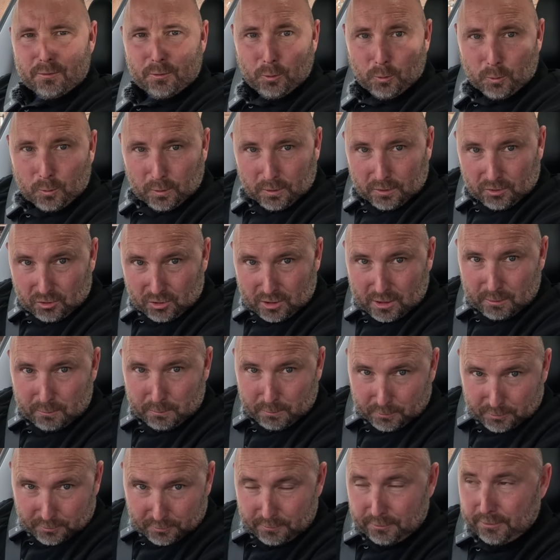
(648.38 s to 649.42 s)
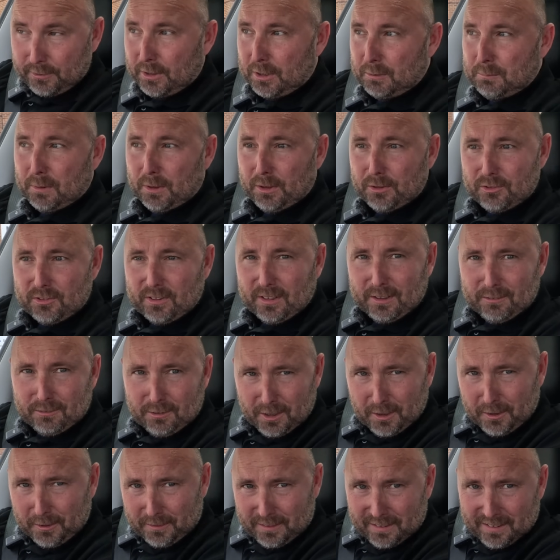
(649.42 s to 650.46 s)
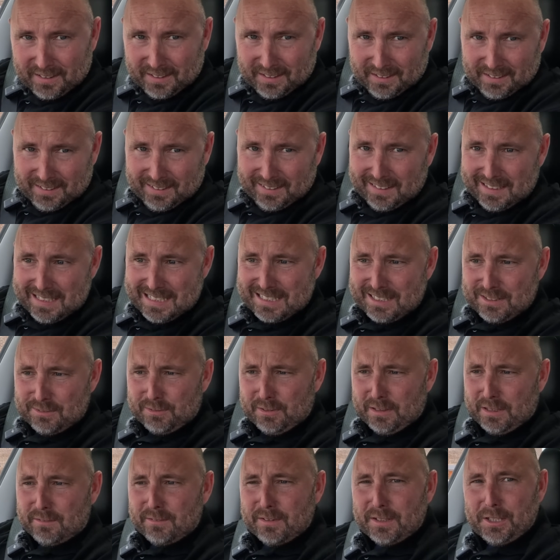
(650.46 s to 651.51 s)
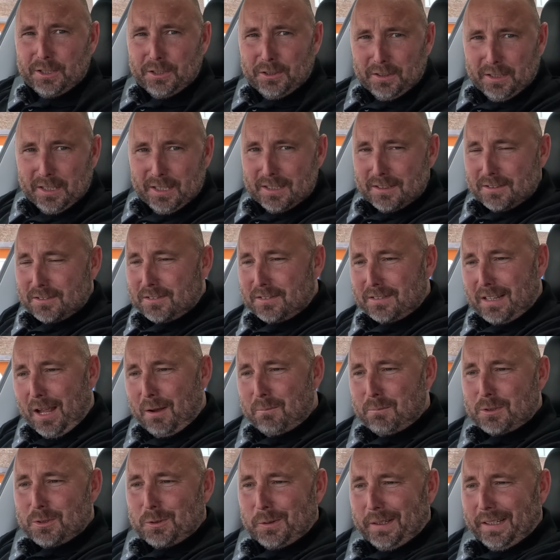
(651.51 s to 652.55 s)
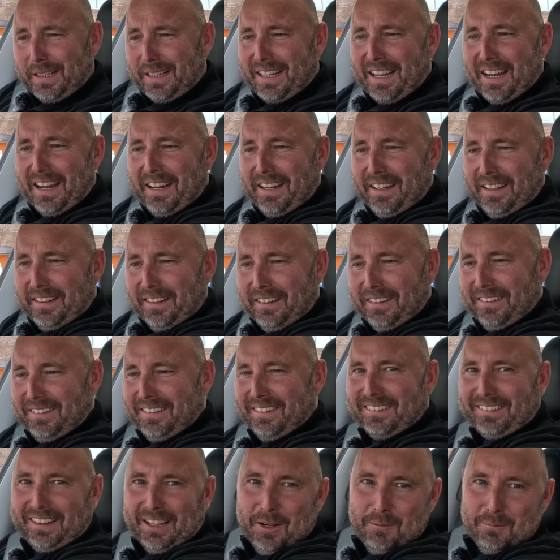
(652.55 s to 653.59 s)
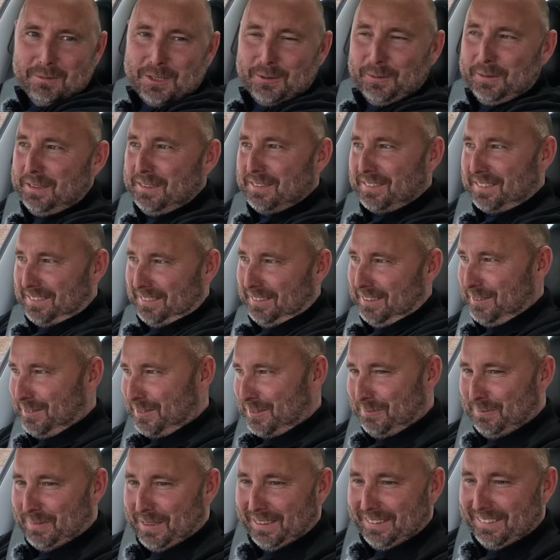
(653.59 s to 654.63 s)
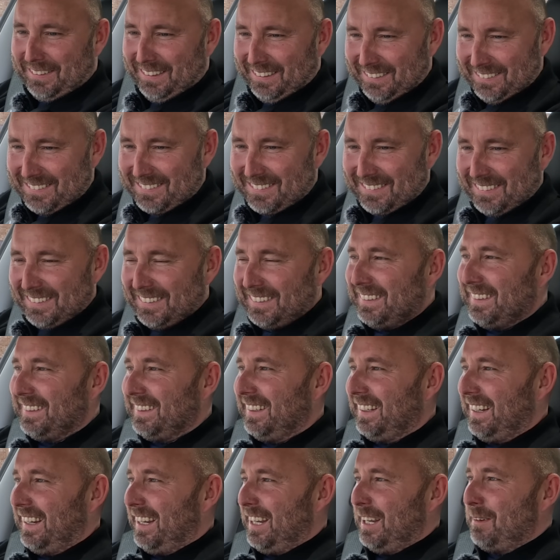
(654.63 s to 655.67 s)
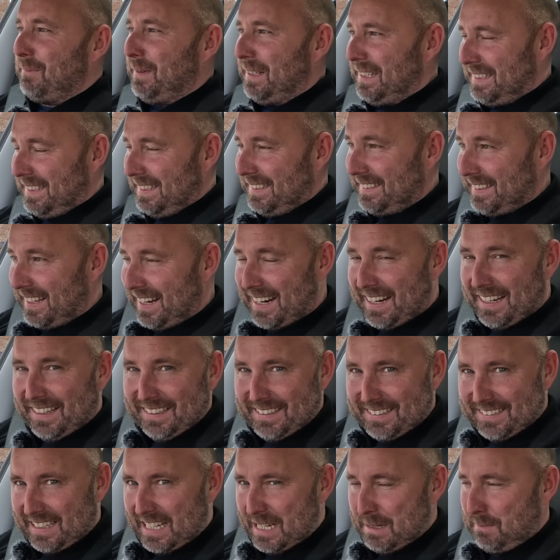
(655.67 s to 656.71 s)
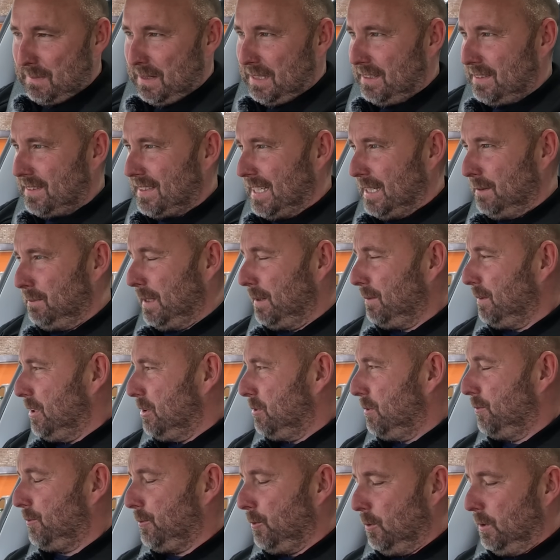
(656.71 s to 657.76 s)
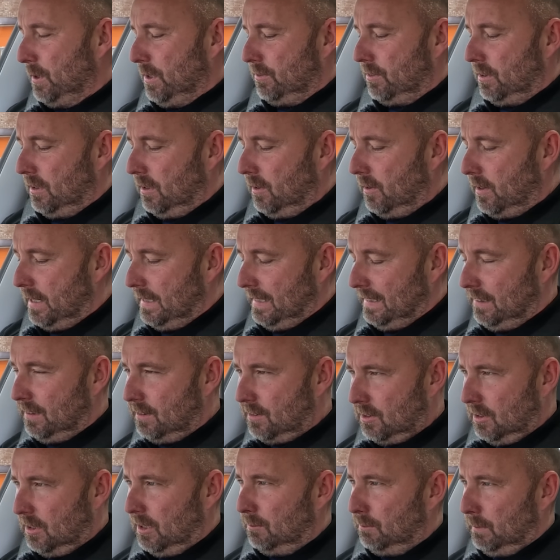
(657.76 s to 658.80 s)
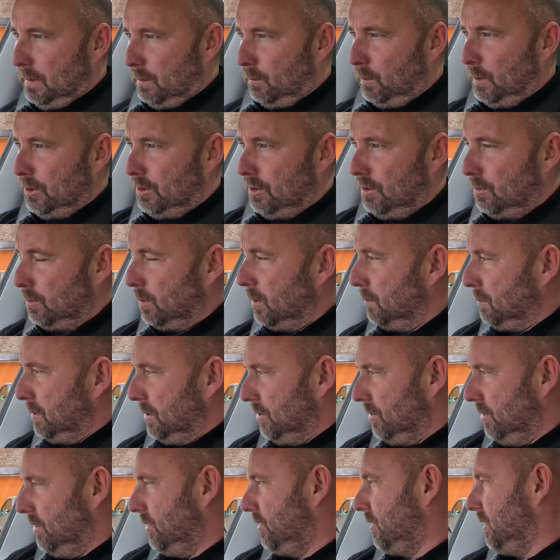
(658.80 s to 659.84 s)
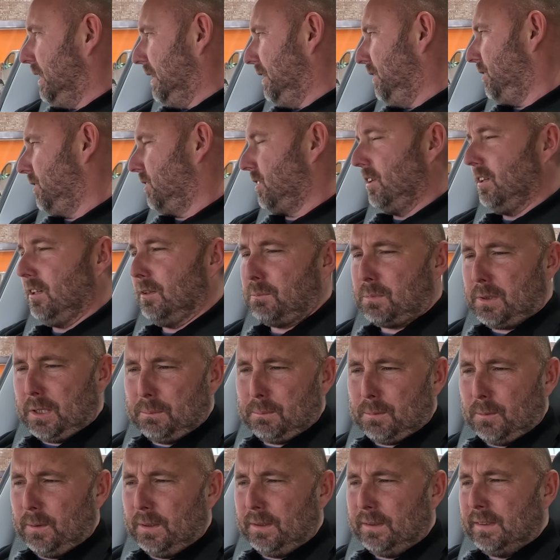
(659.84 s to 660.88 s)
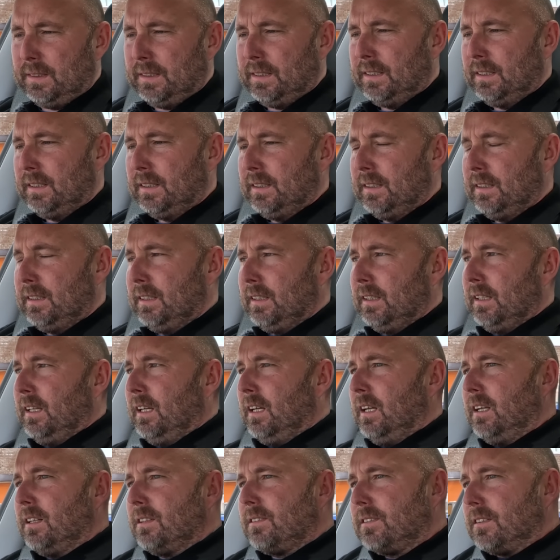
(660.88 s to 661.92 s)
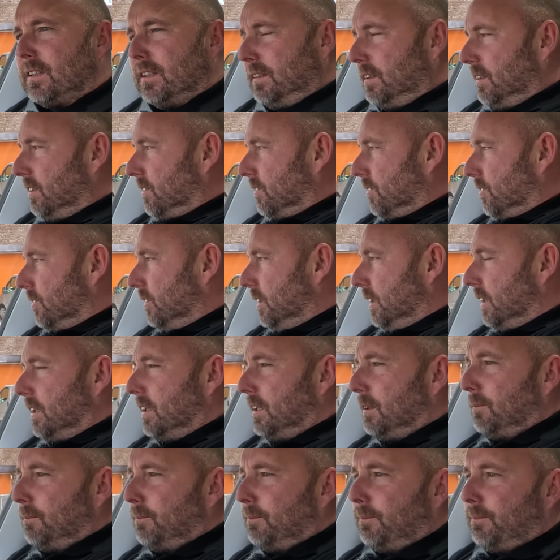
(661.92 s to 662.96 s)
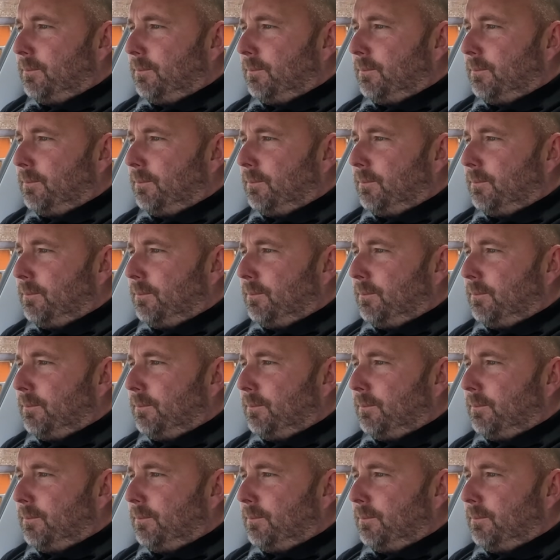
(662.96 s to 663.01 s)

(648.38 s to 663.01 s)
of awkward because I'm coming off the 30 miles an hour road into the front of a unit. It's down between a gate, down between the side of some cars. But it's exactly the same bit of tarmac we used before. And there's a line in the tarmac, which is what I'm using as the start brake point. So let's try again.